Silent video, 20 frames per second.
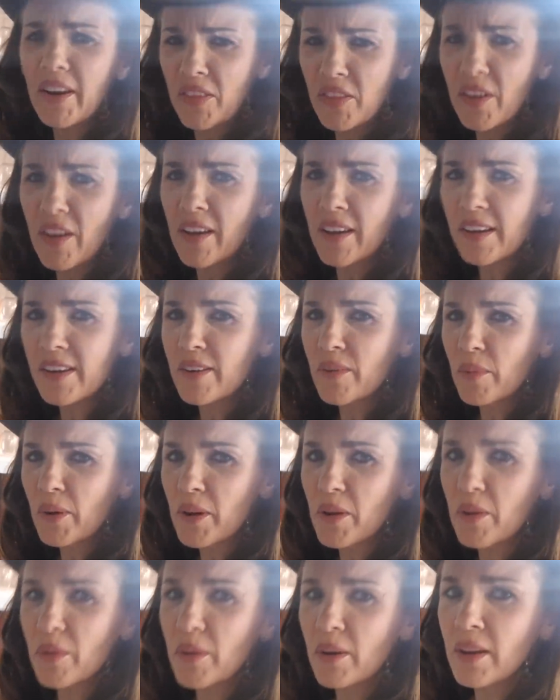thought into what
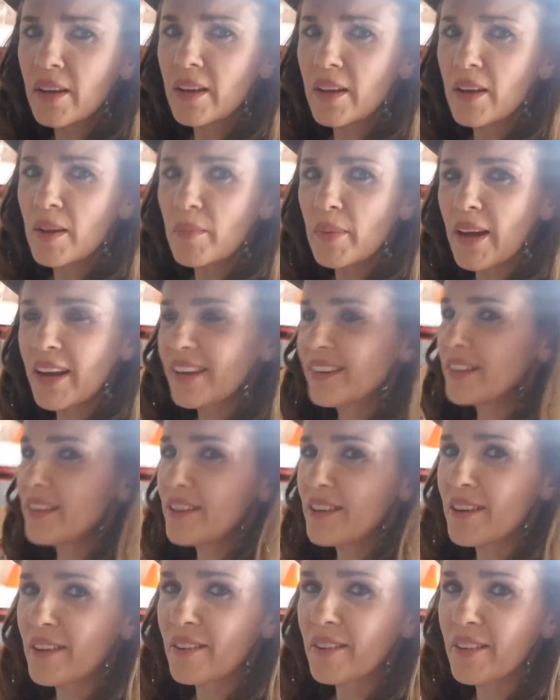you packed in
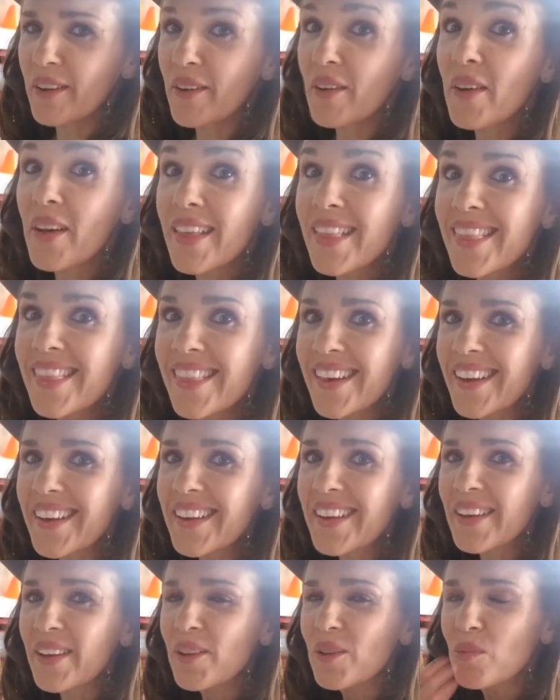here, so
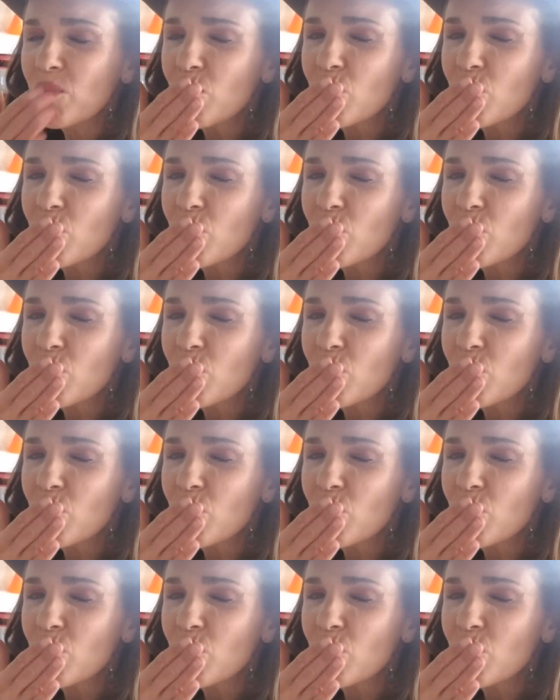thank you.